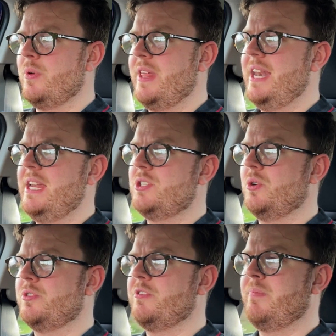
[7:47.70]
with any
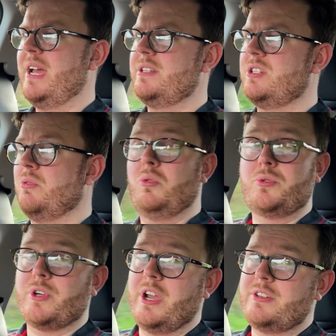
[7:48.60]
sort of Mazda or
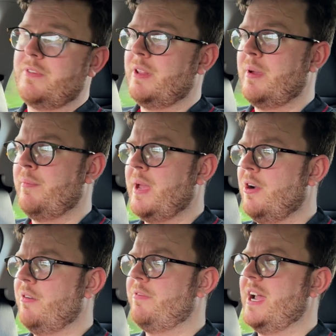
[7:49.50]
Toyota for that
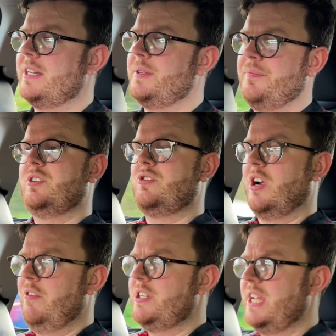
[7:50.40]
matter of fact.
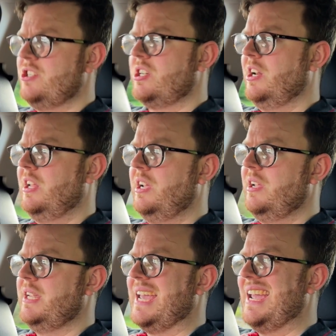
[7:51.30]
Driver attention
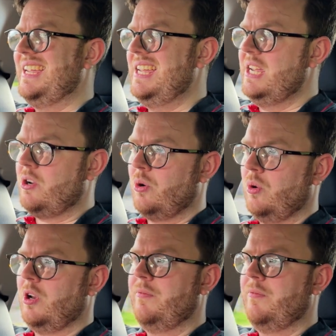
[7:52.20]
alert, you get e-call